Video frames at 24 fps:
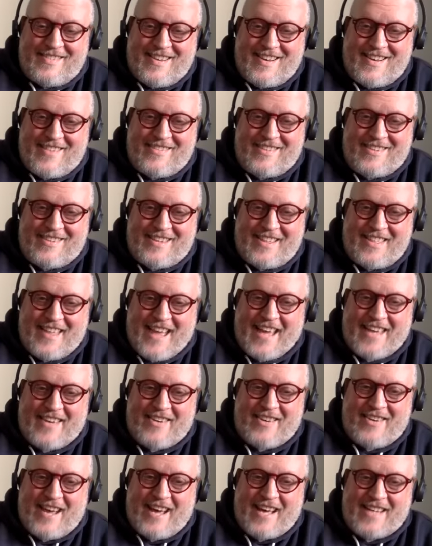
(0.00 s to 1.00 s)
God willing.
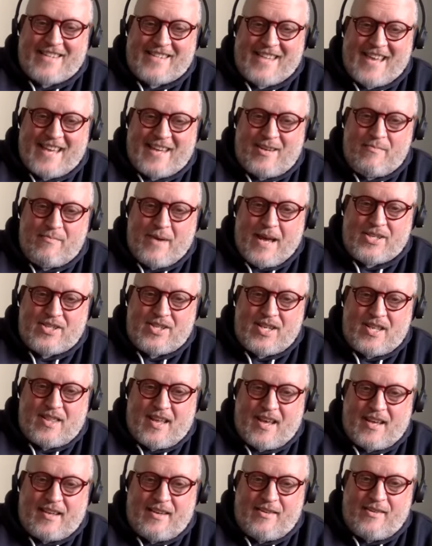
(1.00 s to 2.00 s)
Thank you, guys. Thank you,
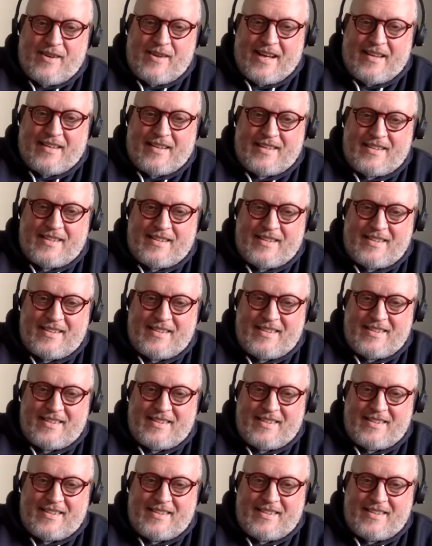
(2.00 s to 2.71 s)
Benji. Thank you, Alan.